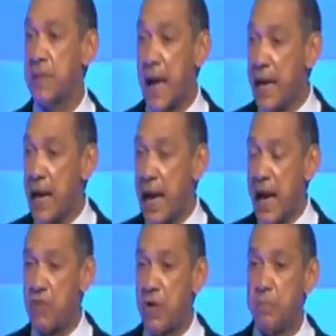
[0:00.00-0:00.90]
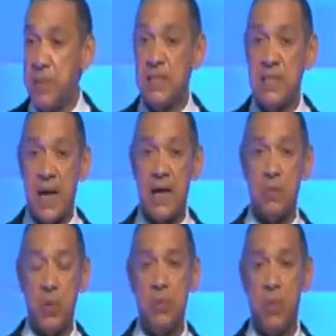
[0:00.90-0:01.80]
I run a business.
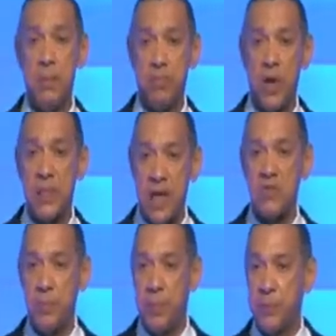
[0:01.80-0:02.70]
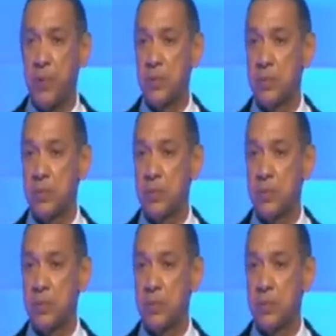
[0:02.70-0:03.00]
We employ 1,000 people.